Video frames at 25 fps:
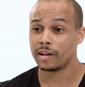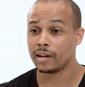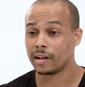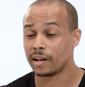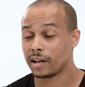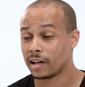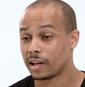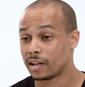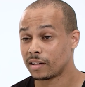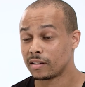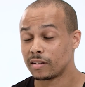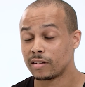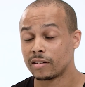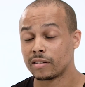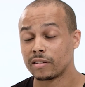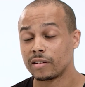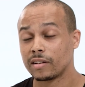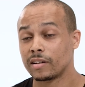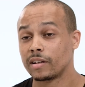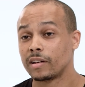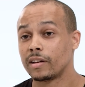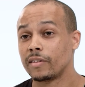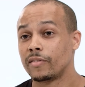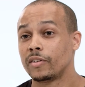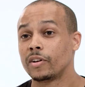and
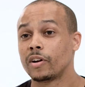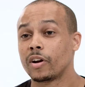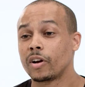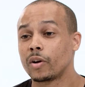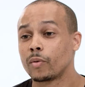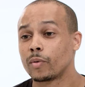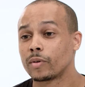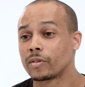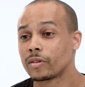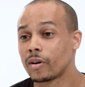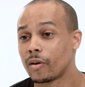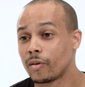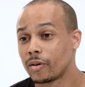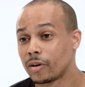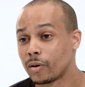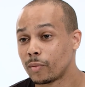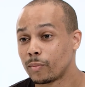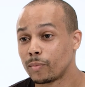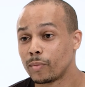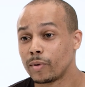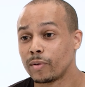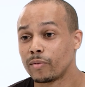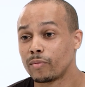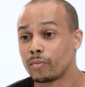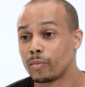if you don't know what's going on
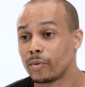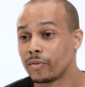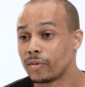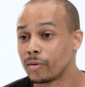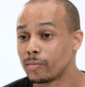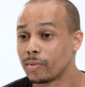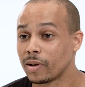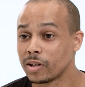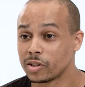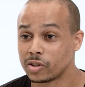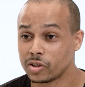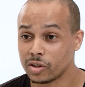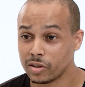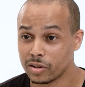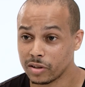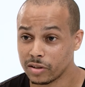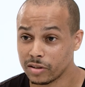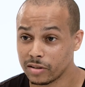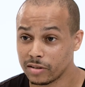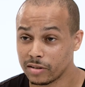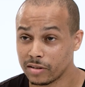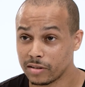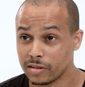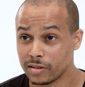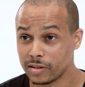with your blood
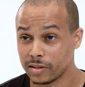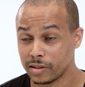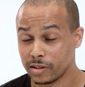sugars,